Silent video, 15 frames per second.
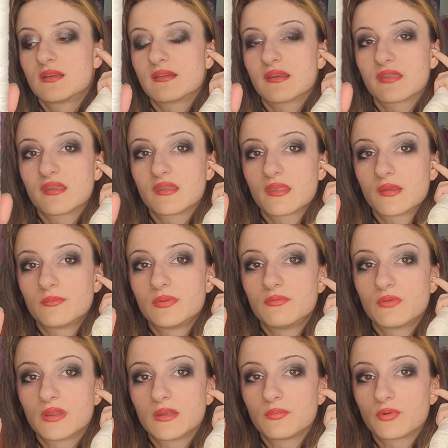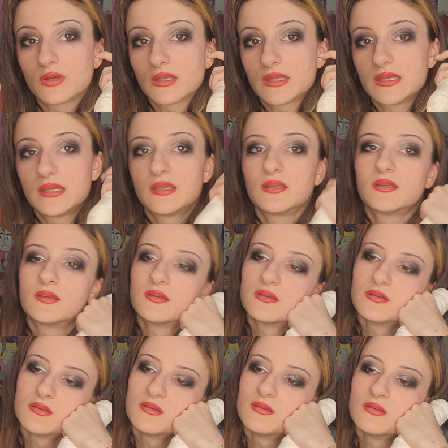because I think that'd be really pretty.
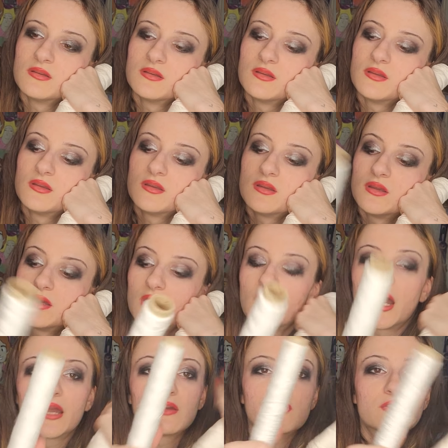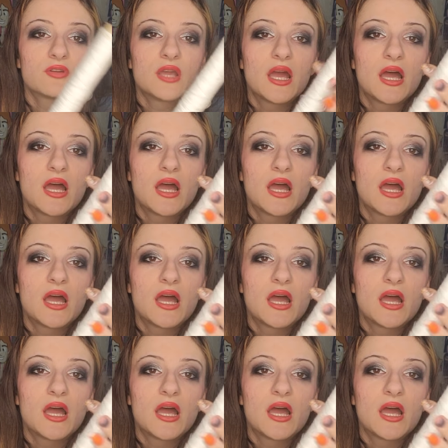I also